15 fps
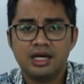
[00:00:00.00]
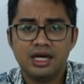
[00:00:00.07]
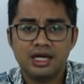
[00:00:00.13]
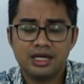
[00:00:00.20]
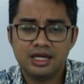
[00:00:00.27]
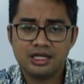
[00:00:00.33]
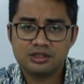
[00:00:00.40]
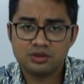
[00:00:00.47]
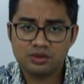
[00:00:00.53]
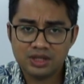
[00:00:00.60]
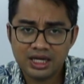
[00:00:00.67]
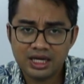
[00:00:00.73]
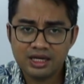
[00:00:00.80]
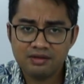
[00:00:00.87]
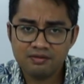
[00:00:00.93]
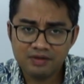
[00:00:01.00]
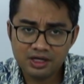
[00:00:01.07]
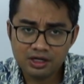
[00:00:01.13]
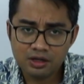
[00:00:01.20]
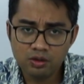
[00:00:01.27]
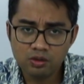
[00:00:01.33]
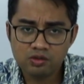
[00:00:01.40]
and it has to tie in
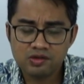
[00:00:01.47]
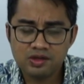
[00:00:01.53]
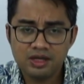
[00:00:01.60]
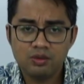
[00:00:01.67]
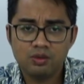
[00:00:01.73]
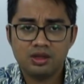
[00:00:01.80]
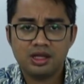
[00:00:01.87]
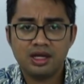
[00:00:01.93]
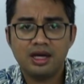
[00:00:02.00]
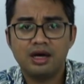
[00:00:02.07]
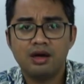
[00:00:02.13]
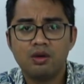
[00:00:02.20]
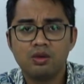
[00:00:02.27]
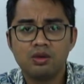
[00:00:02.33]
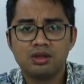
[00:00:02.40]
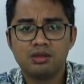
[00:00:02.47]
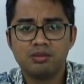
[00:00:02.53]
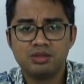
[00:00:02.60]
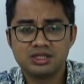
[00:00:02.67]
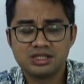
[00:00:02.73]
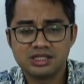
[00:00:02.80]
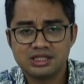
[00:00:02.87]
very closely with how the
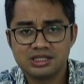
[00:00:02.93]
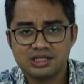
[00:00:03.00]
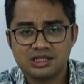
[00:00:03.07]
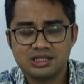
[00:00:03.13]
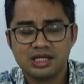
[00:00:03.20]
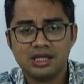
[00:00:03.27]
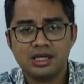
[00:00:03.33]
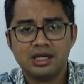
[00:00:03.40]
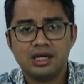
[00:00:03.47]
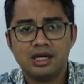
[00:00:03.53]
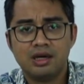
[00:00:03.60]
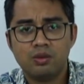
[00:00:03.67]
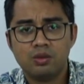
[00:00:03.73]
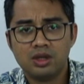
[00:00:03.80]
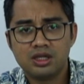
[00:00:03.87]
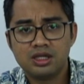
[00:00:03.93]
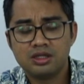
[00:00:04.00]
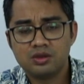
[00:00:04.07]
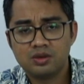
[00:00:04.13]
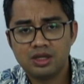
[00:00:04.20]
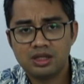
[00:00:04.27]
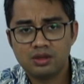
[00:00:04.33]
businesses are
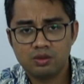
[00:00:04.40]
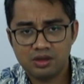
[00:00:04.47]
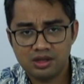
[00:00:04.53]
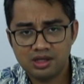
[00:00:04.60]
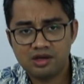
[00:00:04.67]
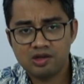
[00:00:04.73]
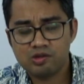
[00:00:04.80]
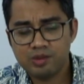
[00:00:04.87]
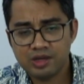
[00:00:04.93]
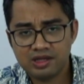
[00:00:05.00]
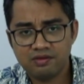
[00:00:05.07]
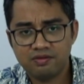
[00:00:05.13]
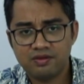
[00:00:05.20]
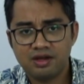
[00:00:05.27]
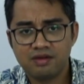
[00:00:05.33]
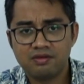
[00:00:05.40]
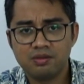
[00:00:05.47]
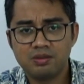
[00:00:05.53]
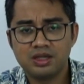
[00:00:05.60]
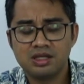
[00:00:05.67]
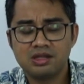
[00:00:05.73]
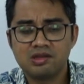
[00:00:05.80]
working together with their respective
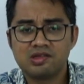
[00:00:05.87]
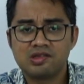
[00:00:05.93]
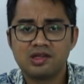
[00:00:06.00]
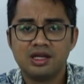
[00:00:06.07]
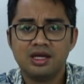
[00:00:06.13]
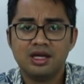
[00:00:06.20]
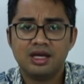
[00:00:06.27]
governments.